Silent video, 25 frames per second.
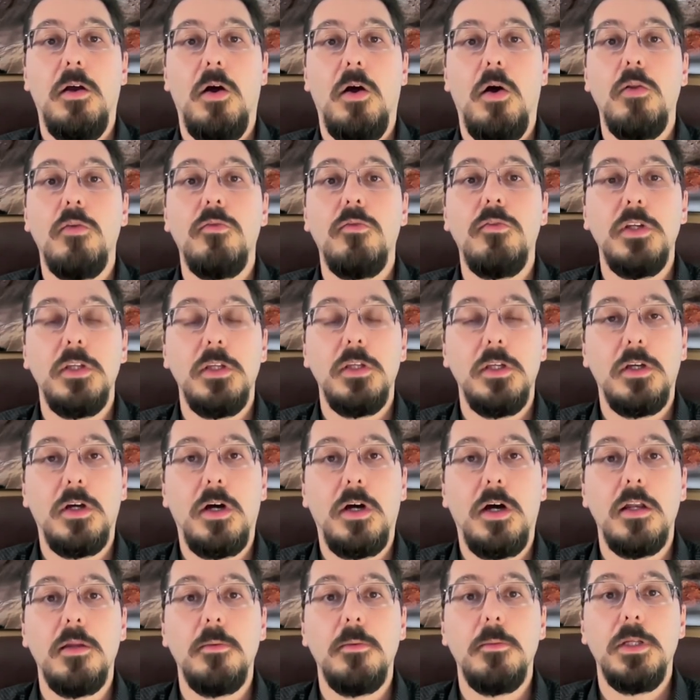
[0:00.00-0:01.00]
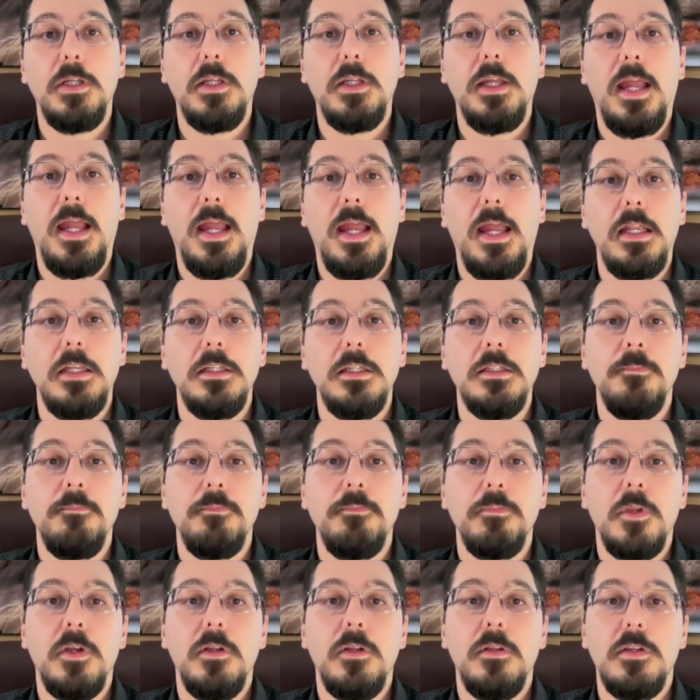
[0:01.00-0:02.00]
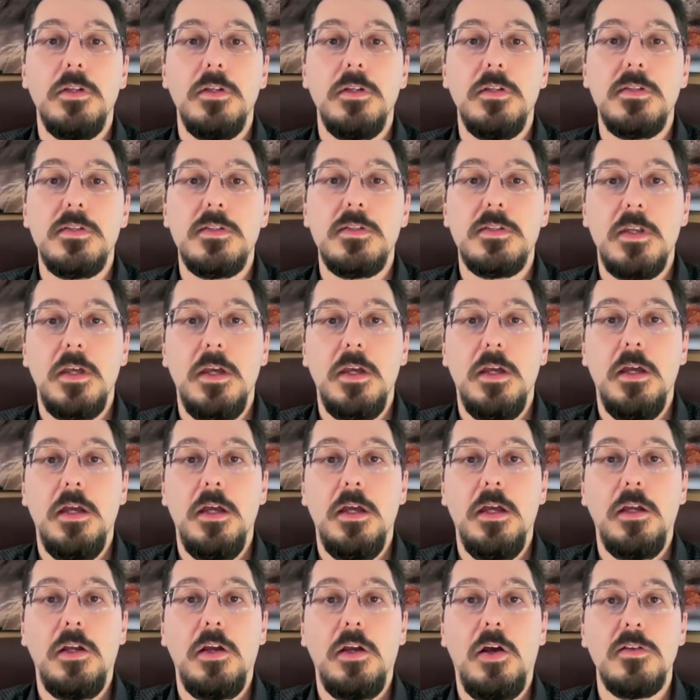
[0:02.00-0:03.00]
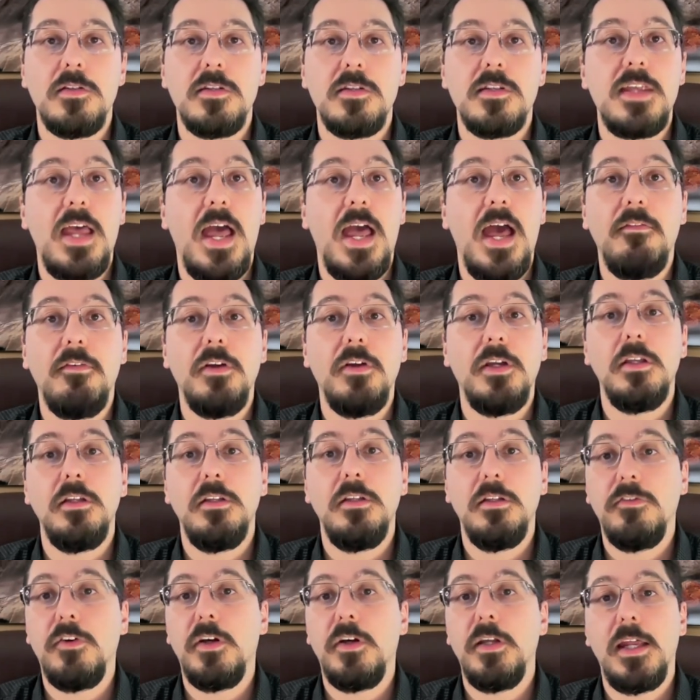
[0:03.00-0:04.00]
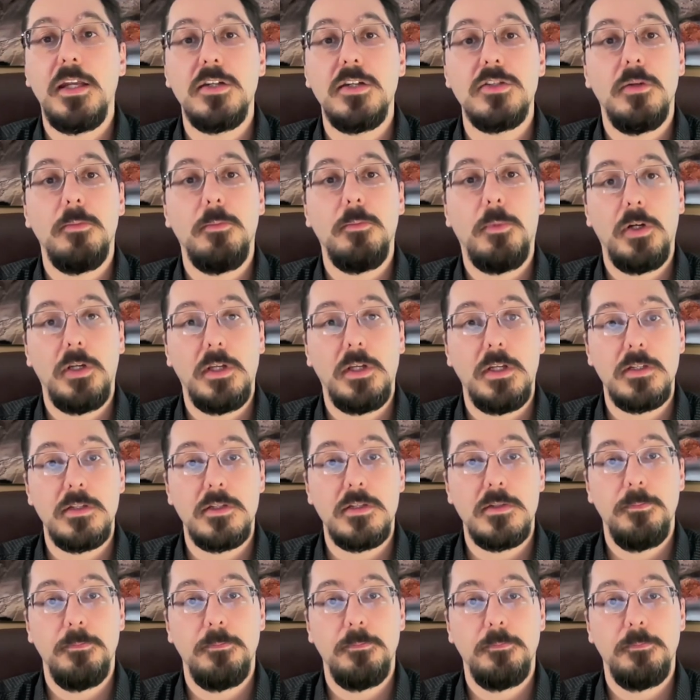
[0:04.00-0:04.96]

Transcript: all over the economy and this uh, causes havoc in the financial markets.